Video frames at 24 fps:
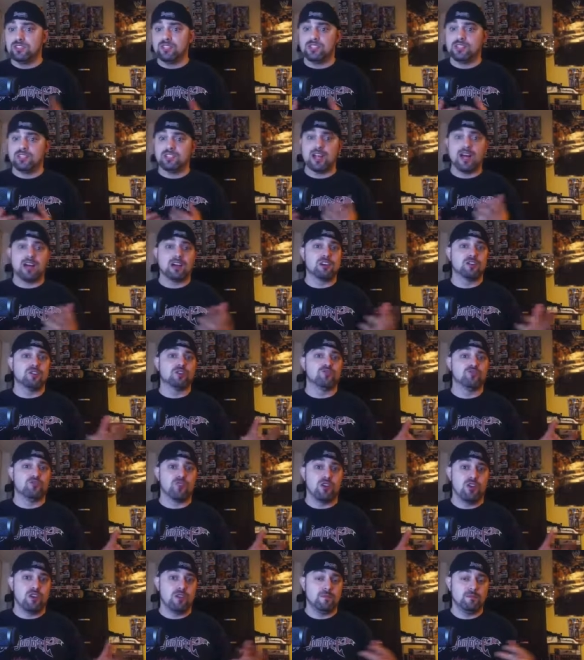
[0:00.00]
this is not going to
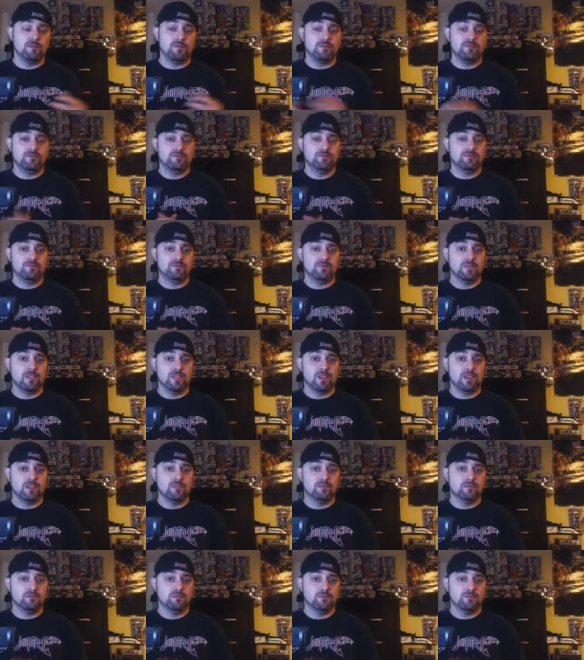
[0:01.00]
draw. You
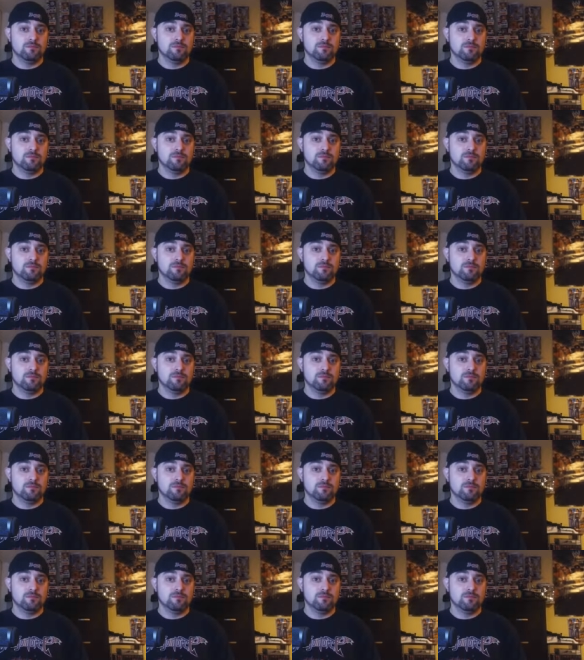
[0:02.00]
know?